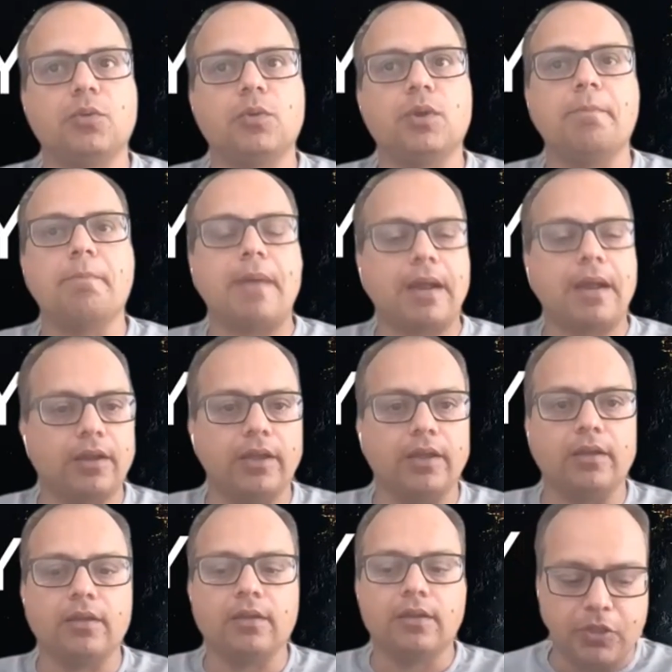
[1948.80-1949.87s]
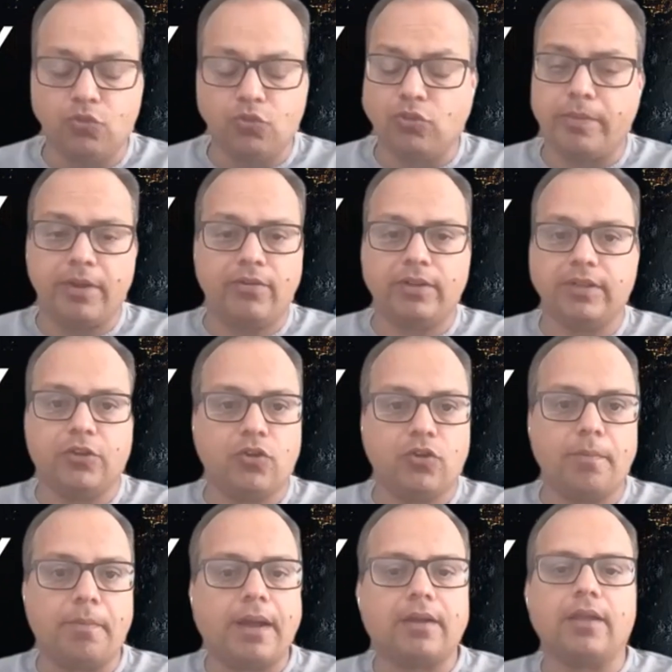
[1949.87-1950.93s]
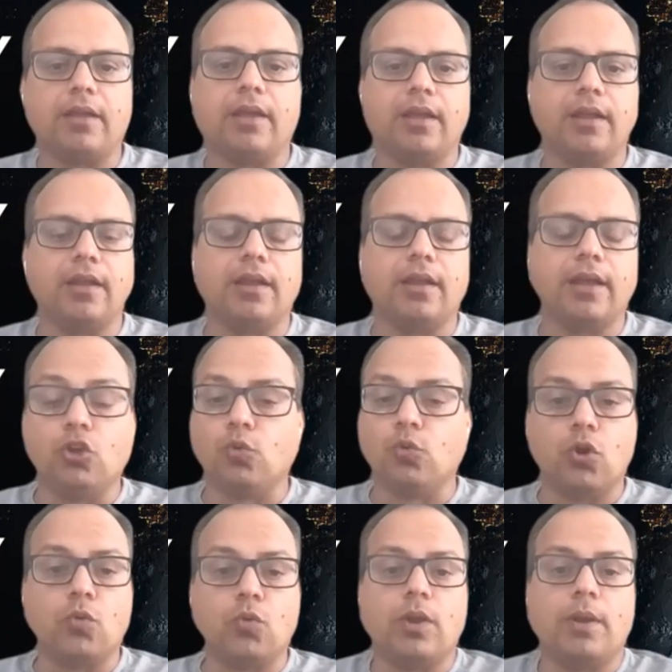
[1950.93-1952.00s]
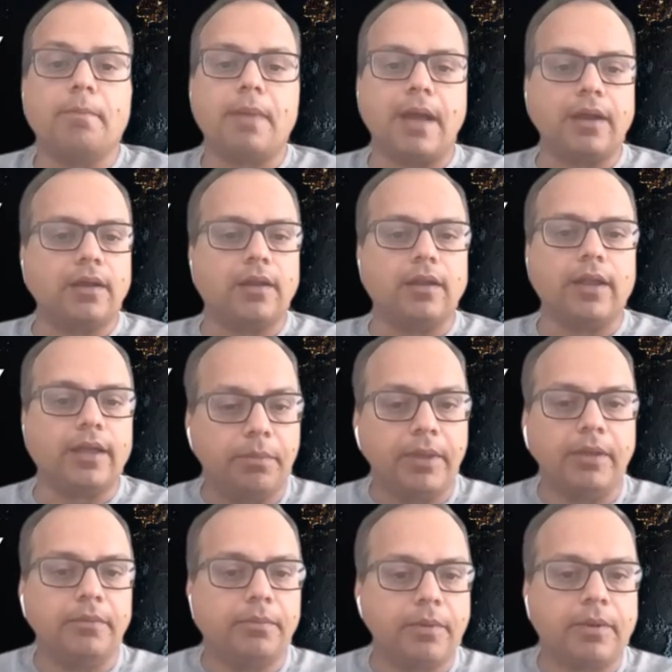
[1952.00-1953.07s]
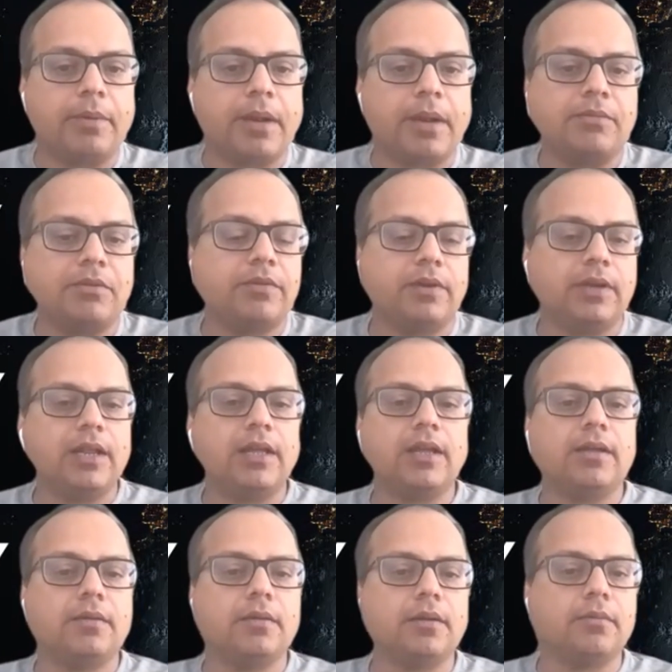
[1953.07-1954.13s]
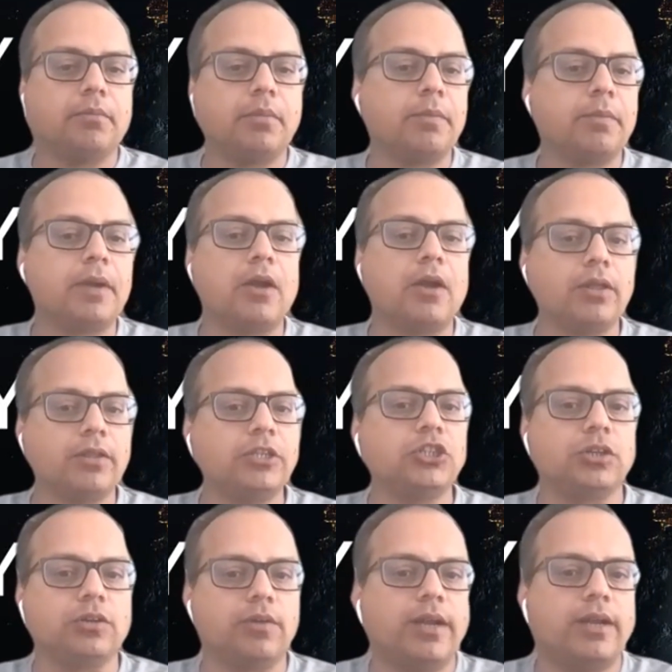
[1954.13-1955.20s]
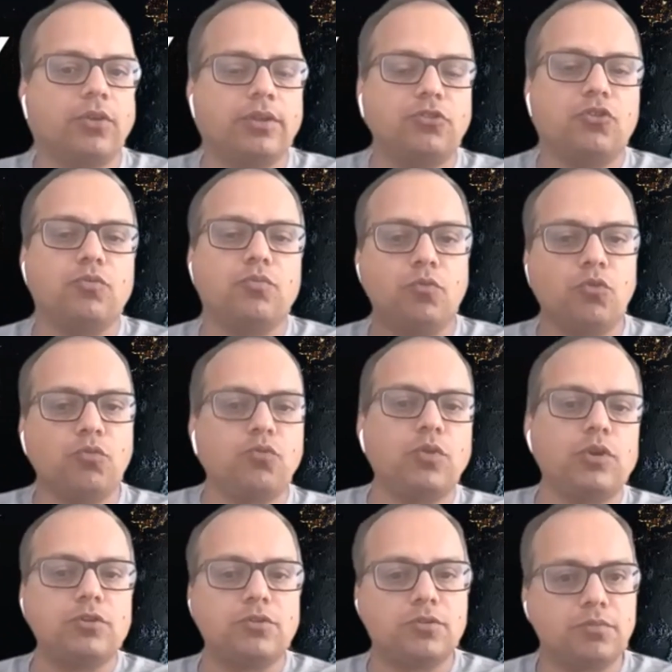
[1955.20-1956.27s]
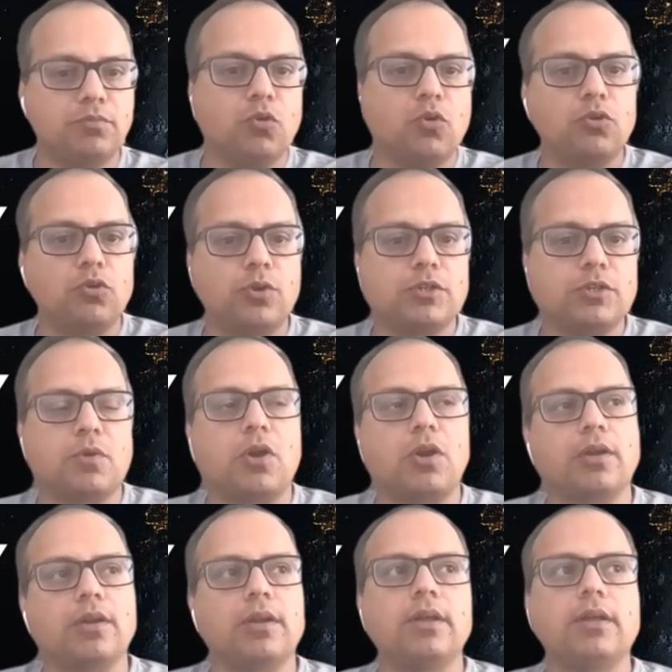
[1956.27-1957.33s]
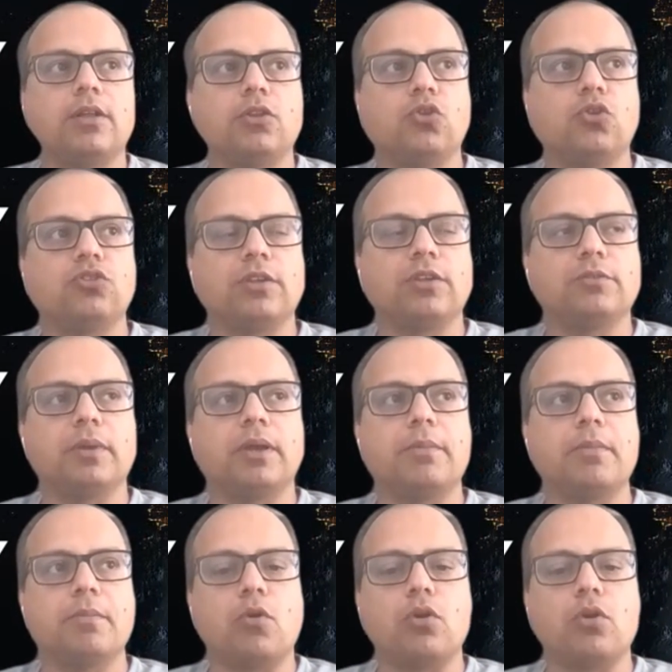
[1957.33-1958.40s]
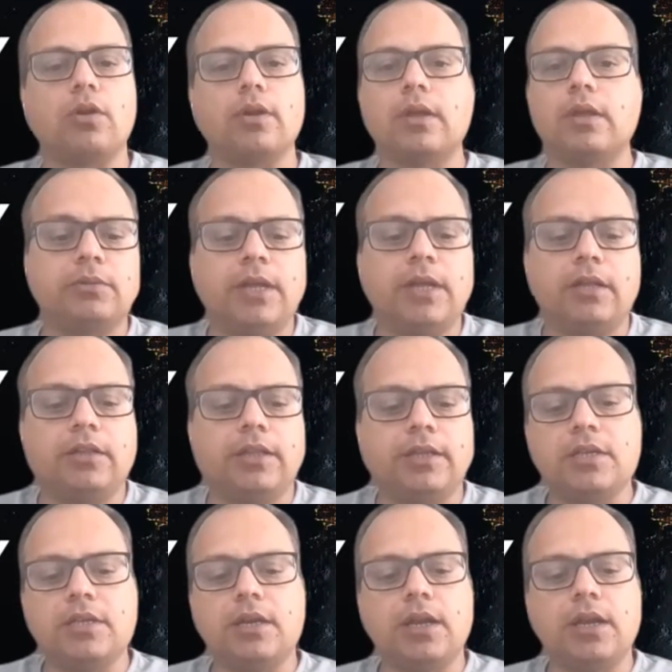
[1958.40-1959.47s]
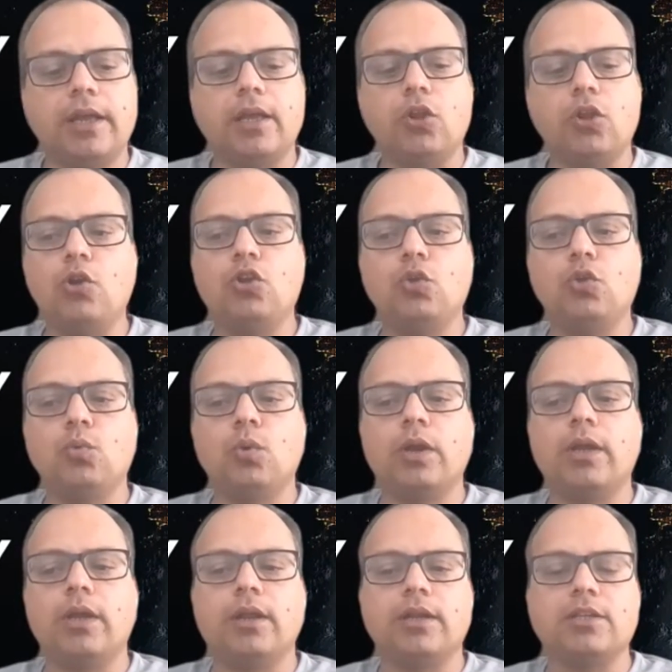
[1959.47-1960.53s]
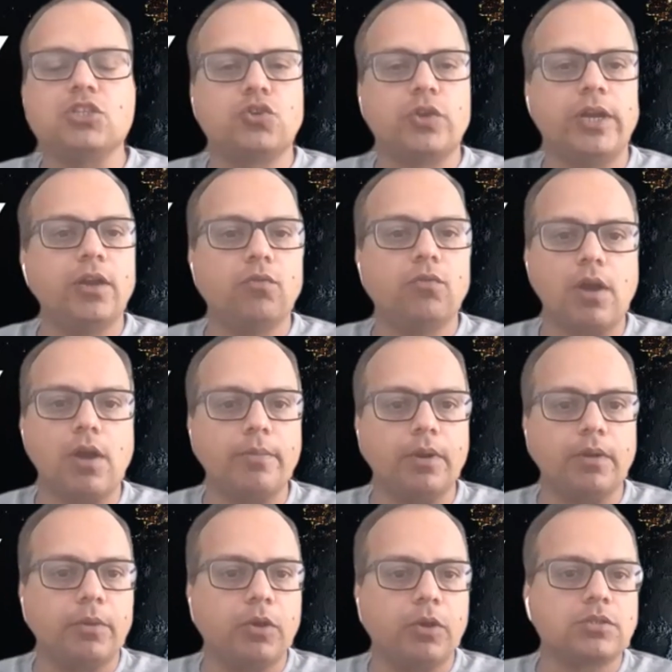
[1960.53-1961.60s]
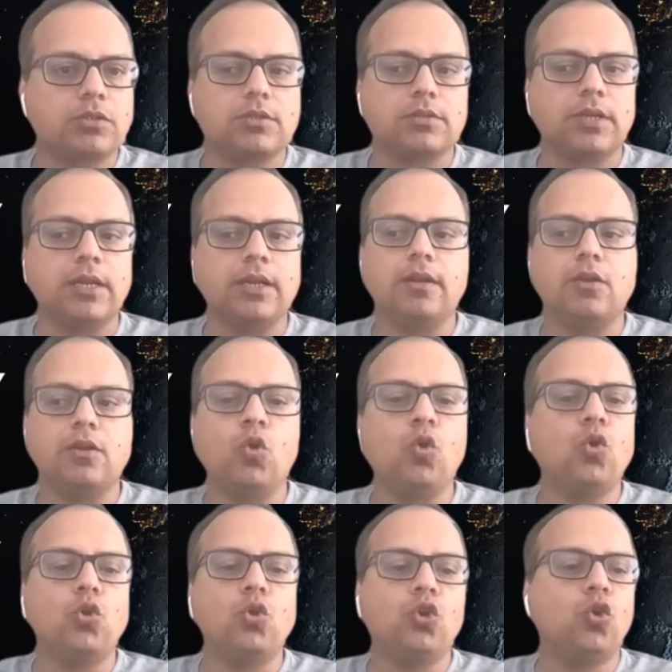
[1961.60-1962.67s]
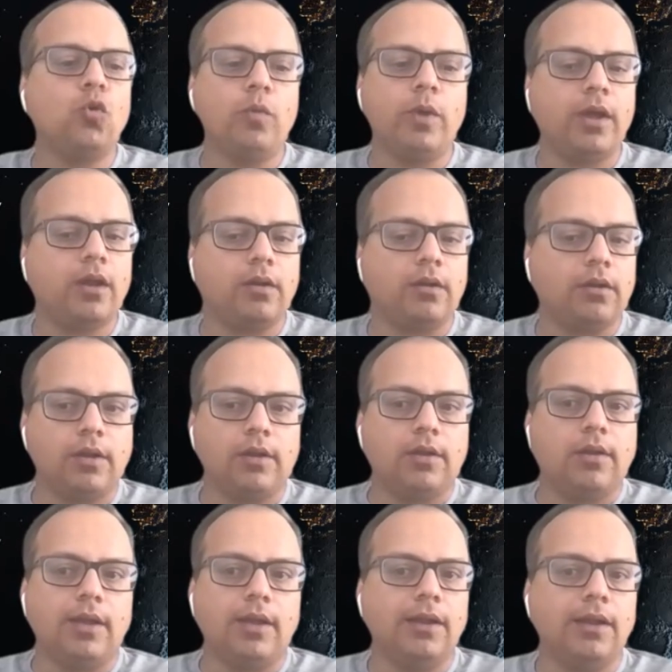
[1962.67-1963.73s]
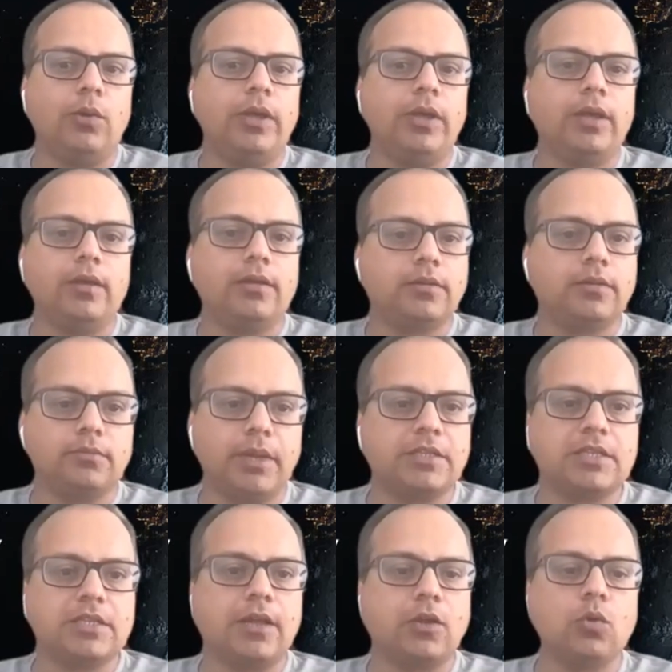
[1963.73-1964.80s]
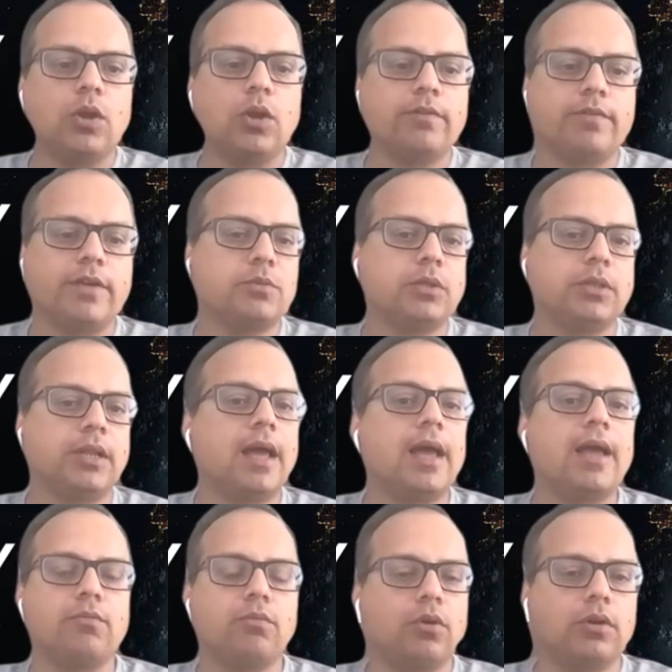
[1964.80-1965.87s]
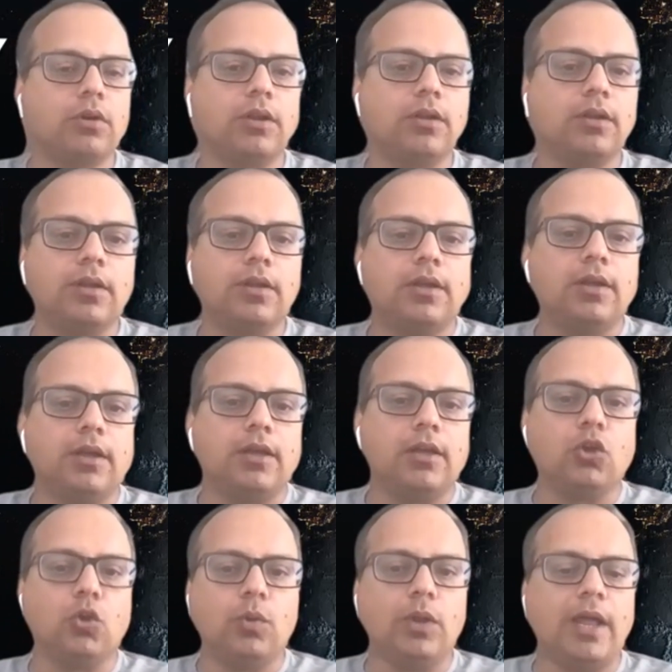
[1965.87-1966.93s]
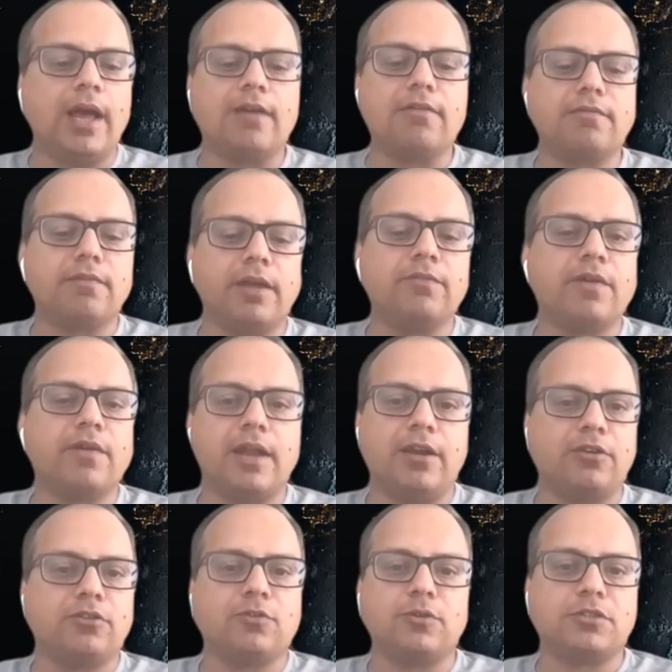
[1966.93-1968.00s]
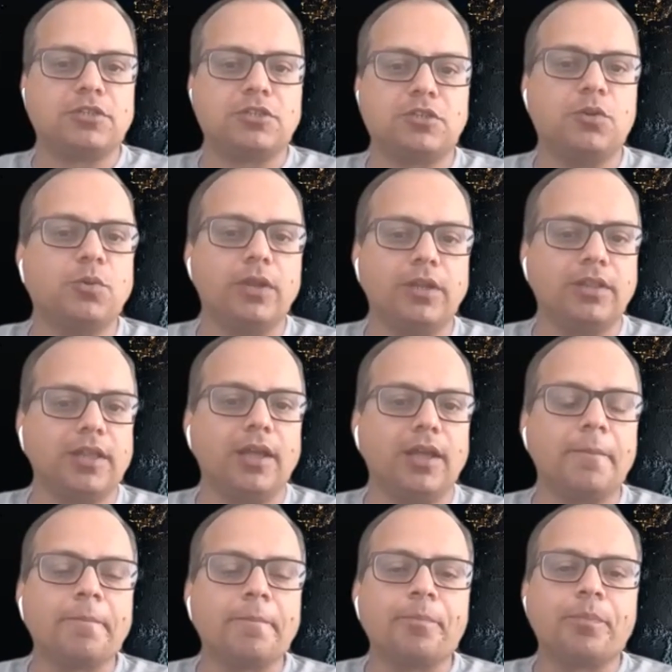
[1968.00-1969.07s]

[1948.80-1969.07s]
you're impacting, the user metric that you're impacting, and your work will impact, and helping perhaps even getting better prioritization. So as you move more towards product, those things become important. Some of the other things are like, how do you work in a constrained environment? Because in nowhere, including places like Google and Facebook that I have worked in, you will have infinite resources to do anything.